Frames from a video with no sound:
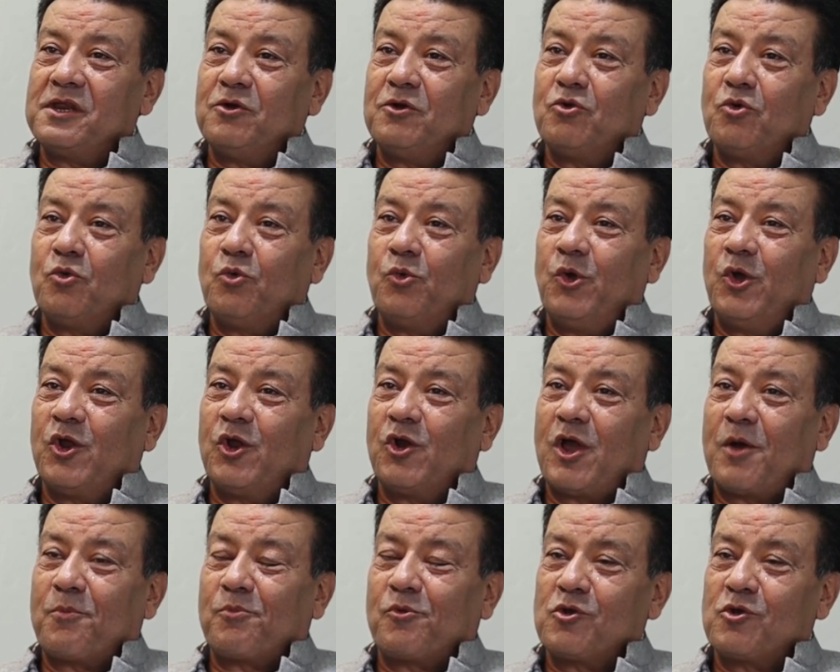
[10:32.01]
you know, we were
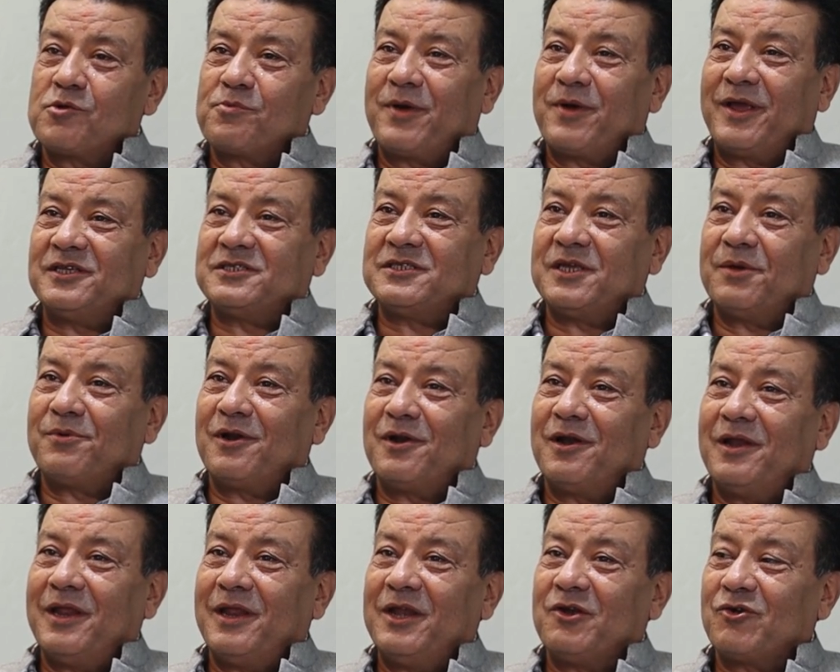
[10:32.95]
approached by
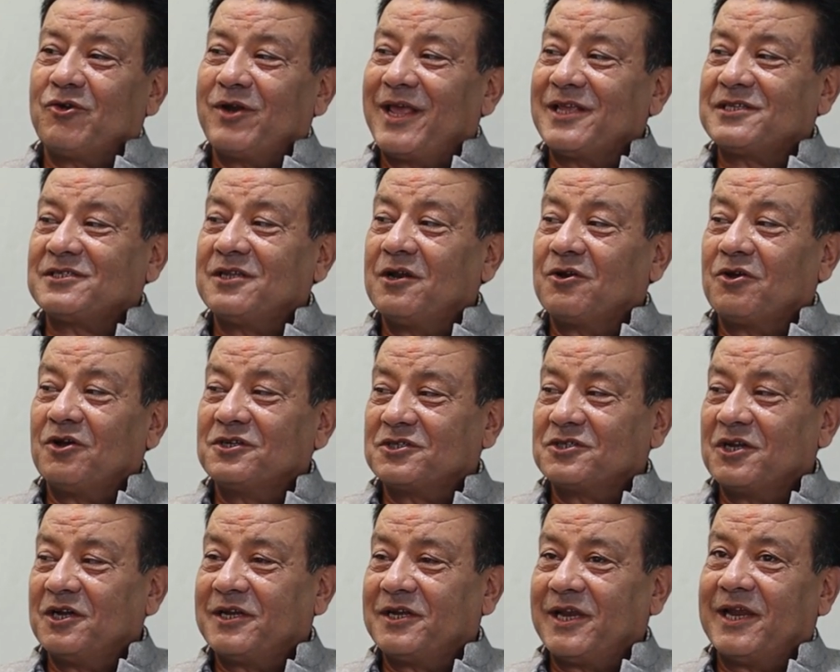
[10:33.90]
several international
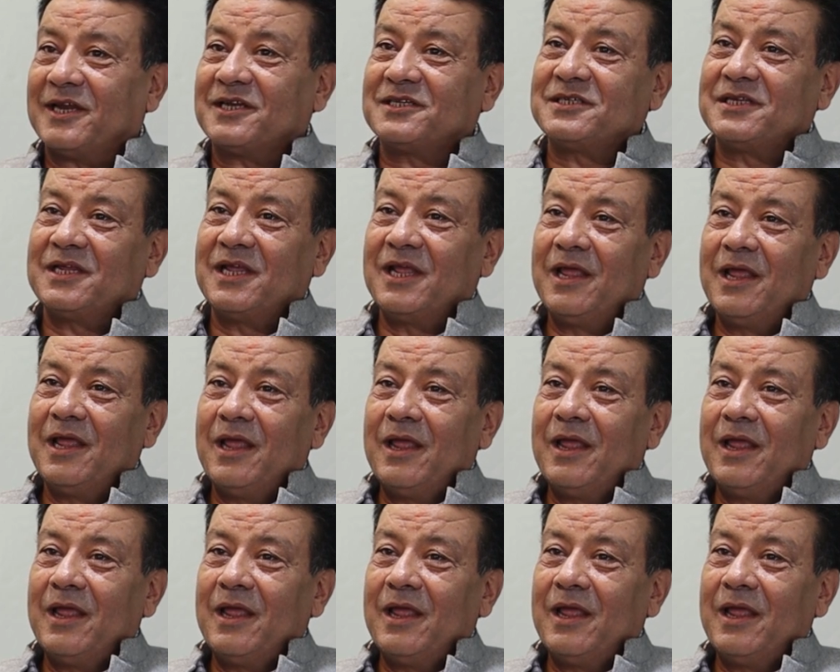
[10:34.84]
consultants